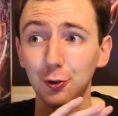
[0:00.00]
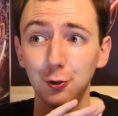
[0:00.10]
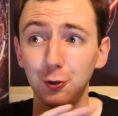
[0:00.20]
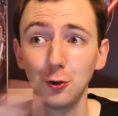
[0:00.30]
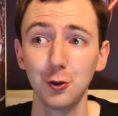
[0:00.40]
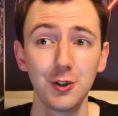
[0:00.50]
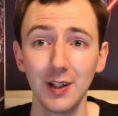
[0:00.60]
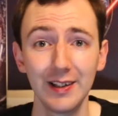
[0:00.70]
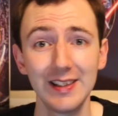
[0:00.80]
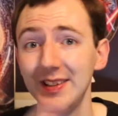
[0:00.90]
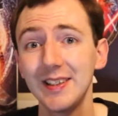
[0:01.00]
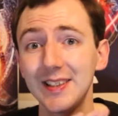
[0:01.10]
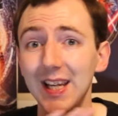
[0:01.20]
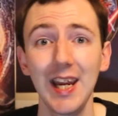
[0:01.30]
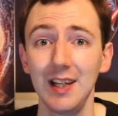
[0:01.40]
such an
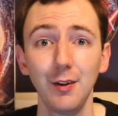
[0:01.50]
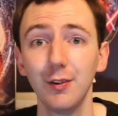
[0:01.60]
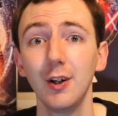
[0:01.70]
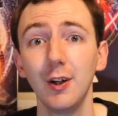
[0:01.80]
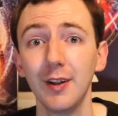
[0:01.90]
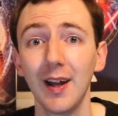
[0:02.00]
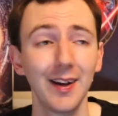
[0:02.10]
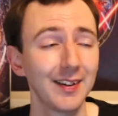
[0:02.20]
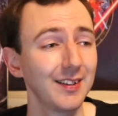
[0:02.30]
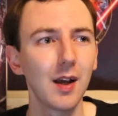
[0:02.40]
insane third act.